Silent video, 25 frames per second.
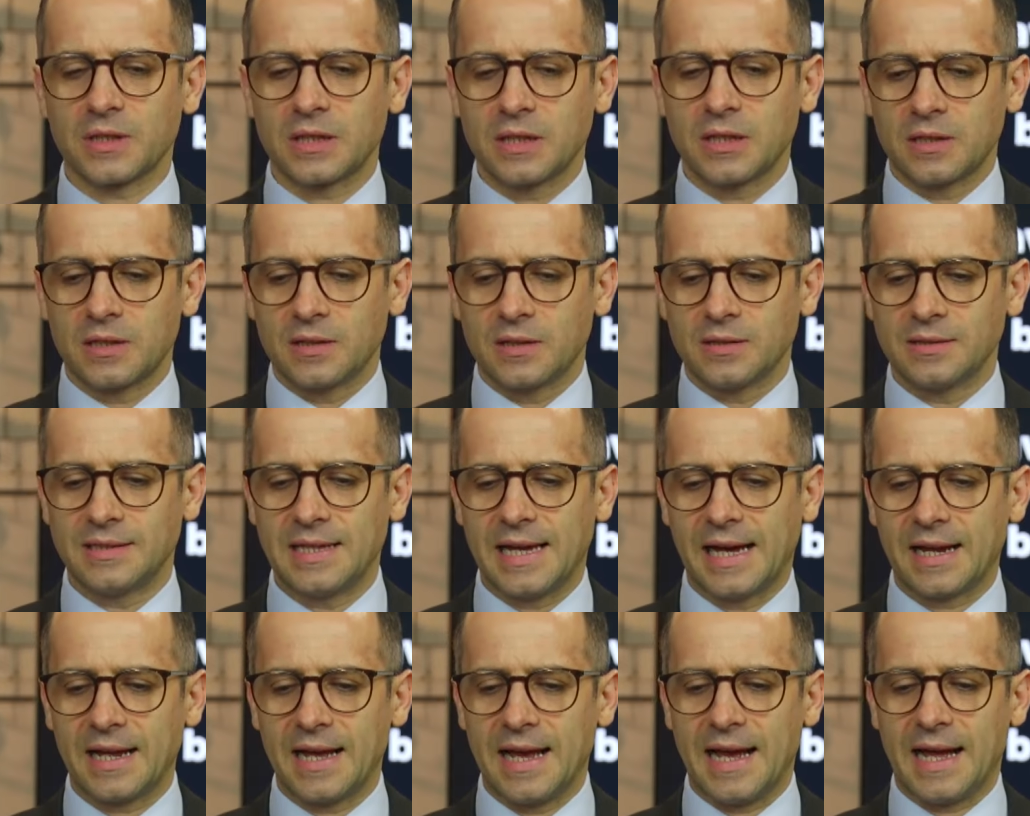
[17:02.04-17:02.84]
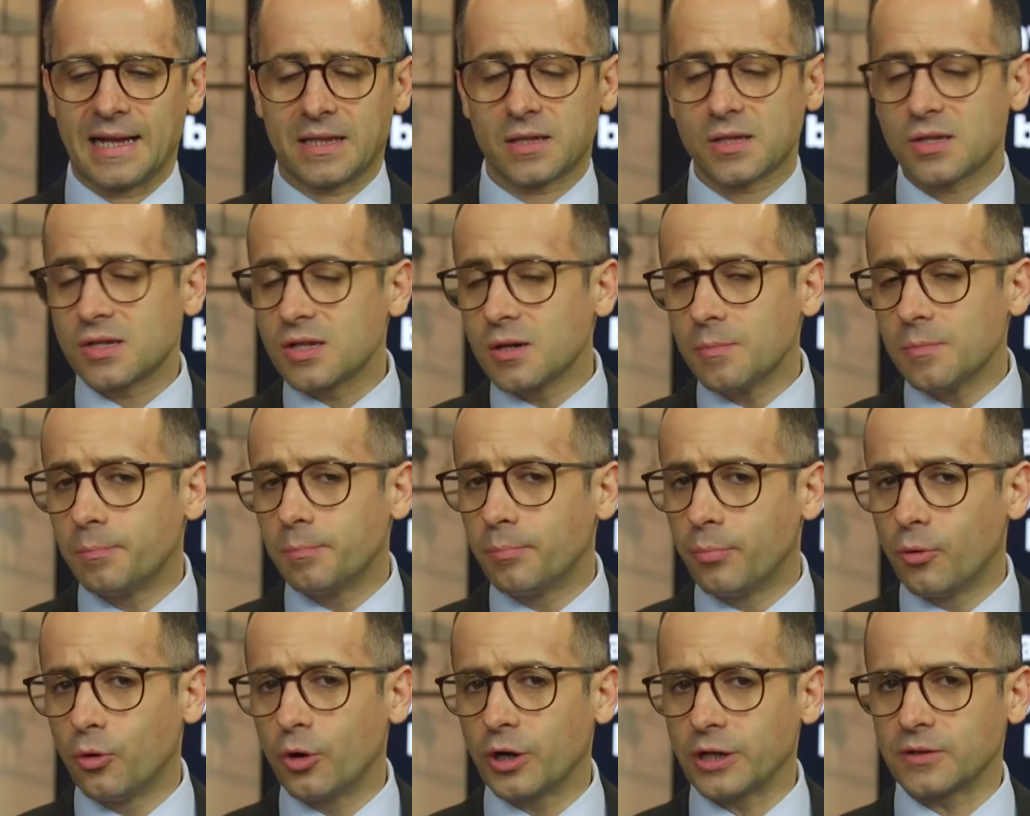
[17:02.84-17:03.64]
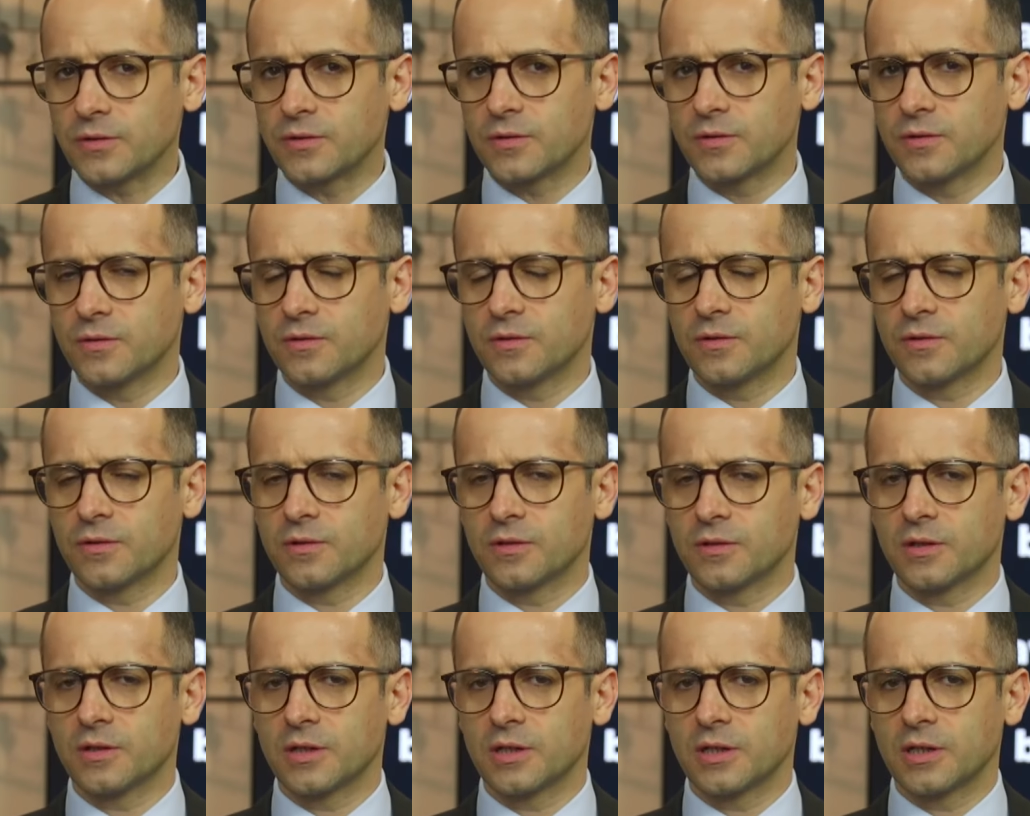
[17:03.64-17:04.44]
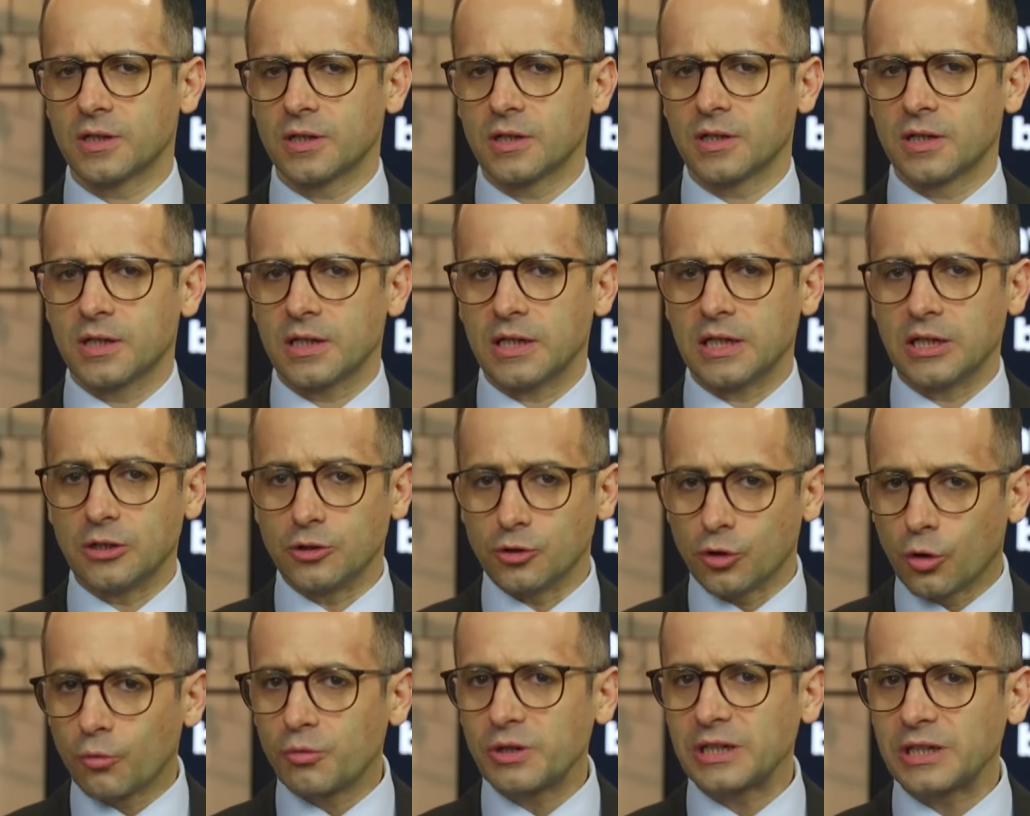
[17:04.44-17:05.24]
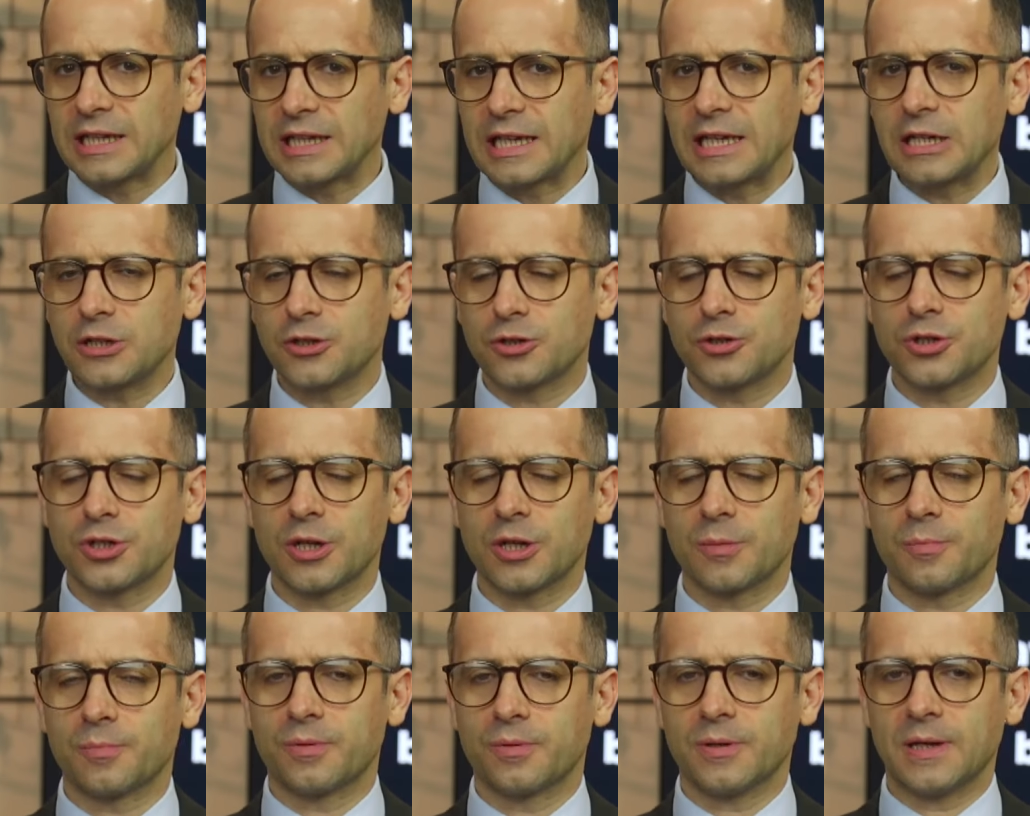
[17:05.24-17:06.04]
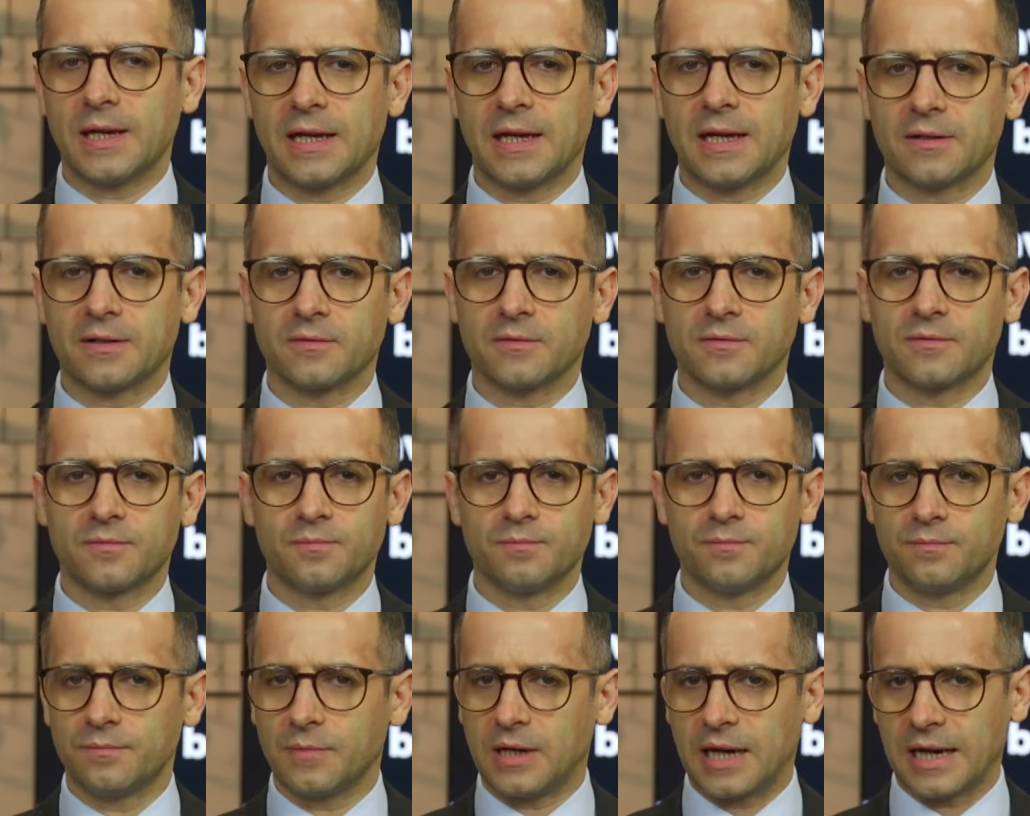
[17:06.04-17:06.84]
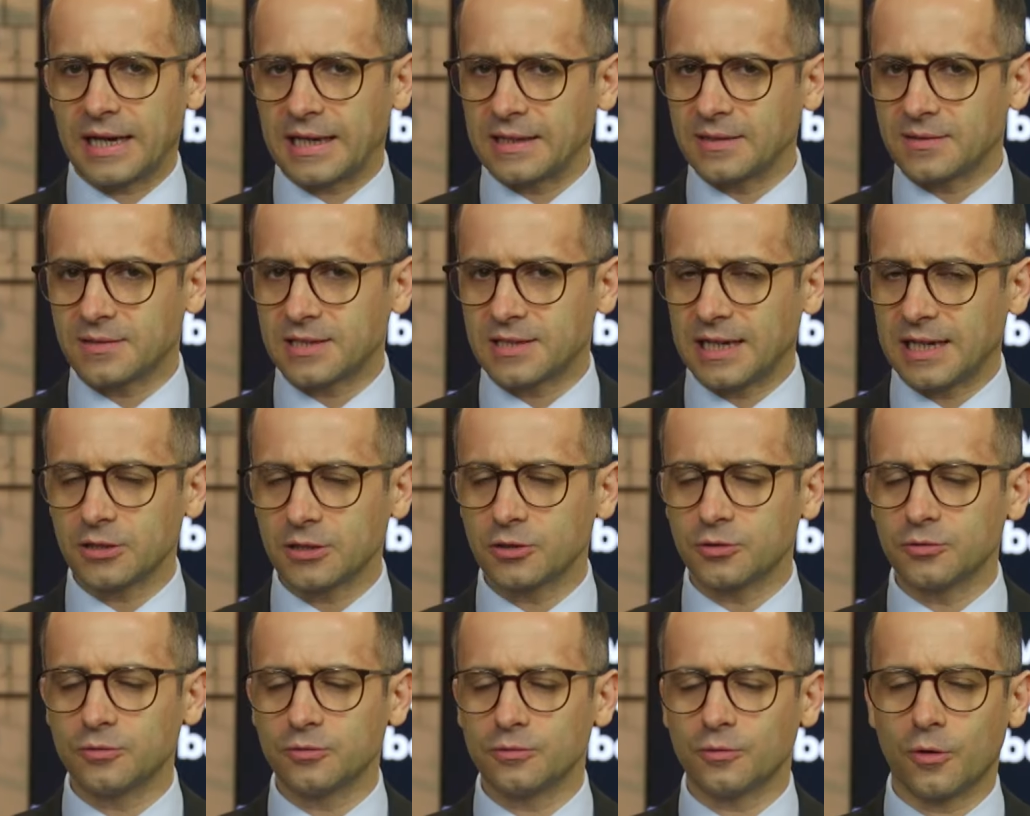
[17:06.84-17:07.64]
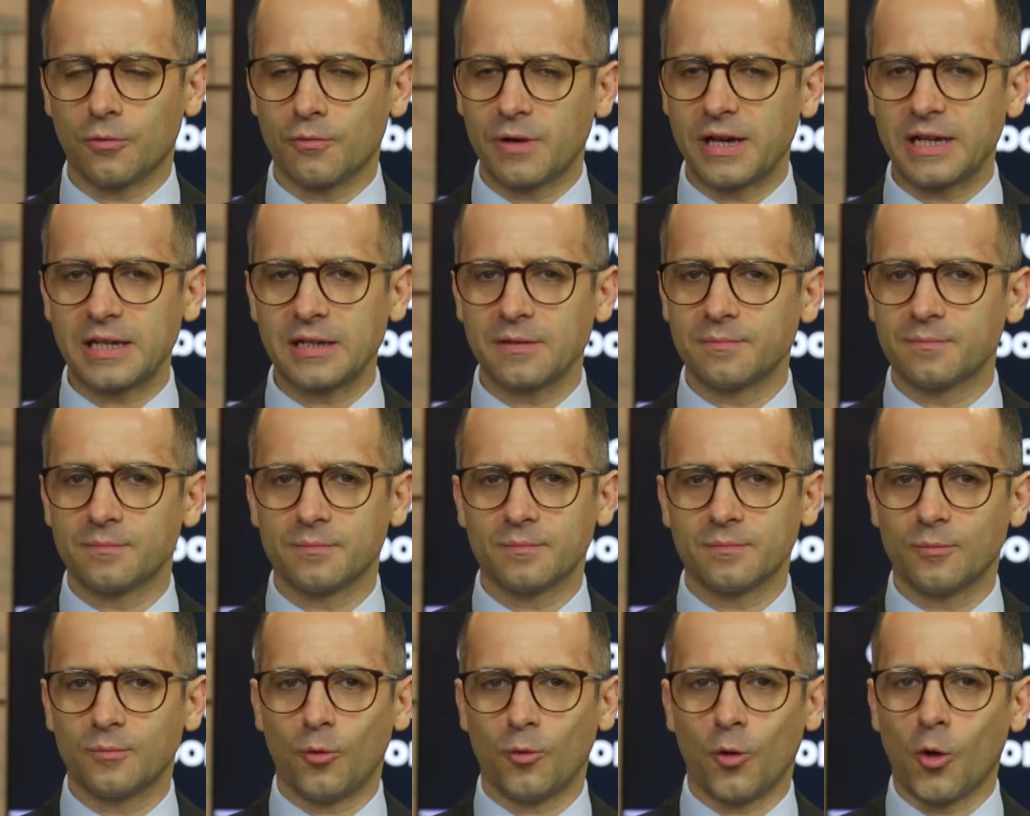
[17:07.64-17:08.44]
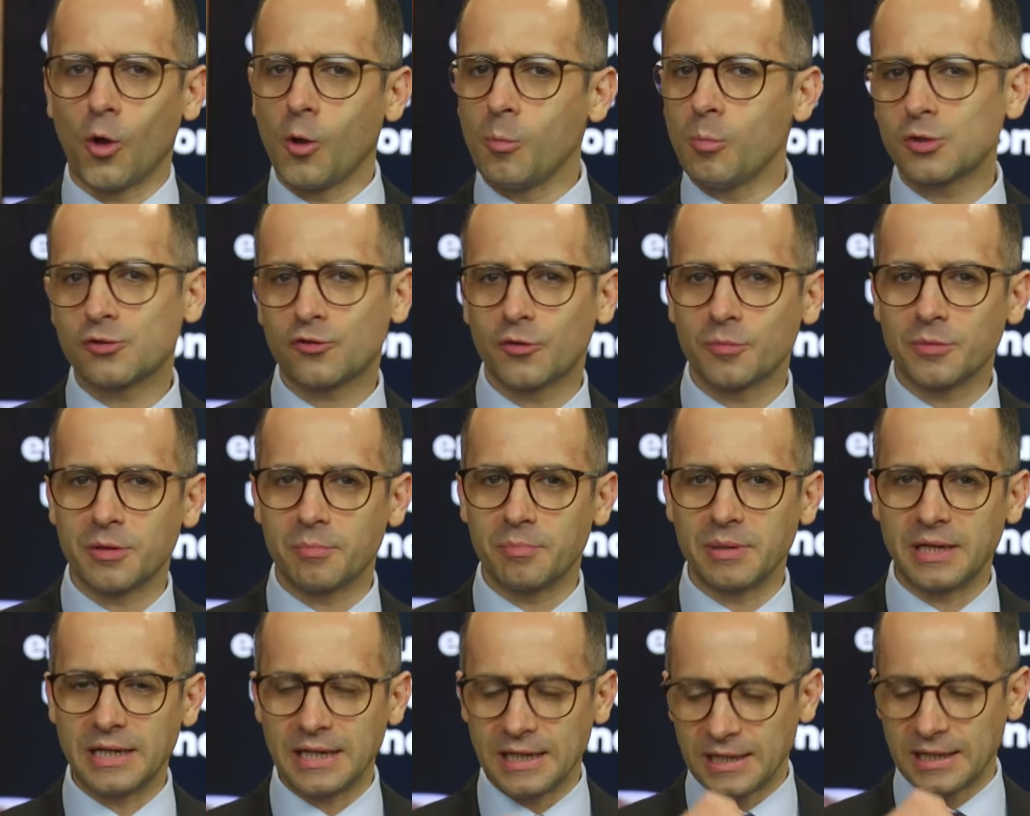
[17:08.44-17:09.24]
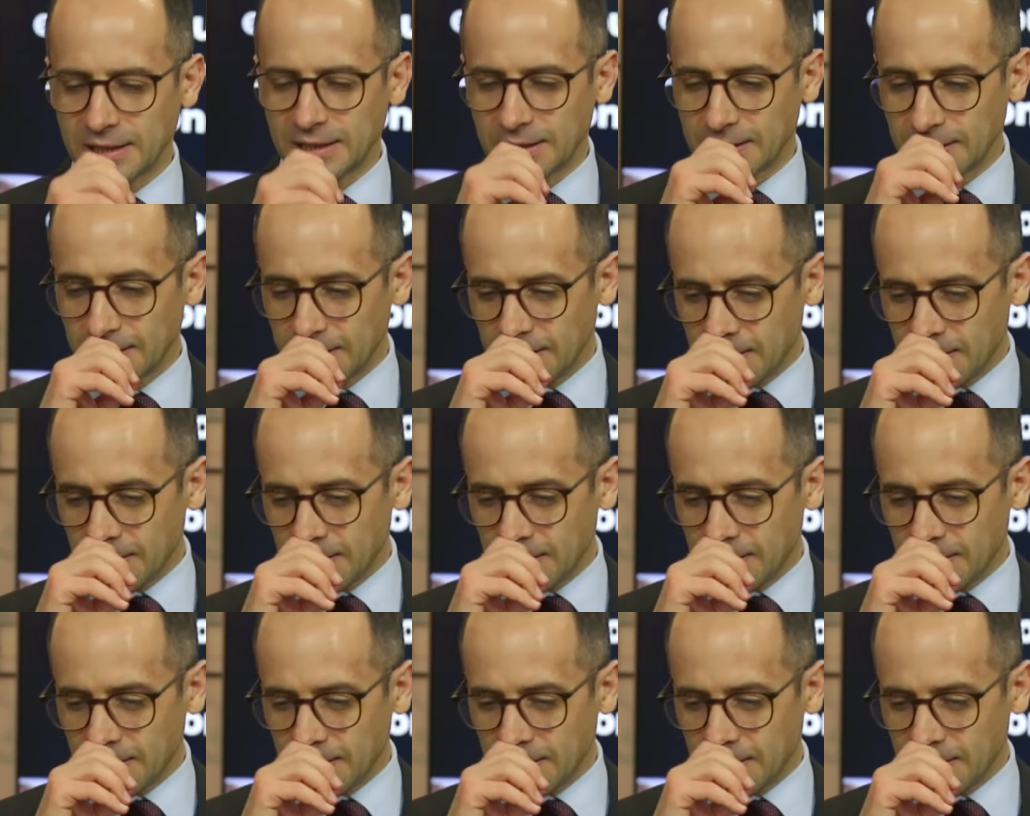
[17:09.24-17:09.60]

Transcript: that at some point in your relationship, and I can tell you already almost from the beginning,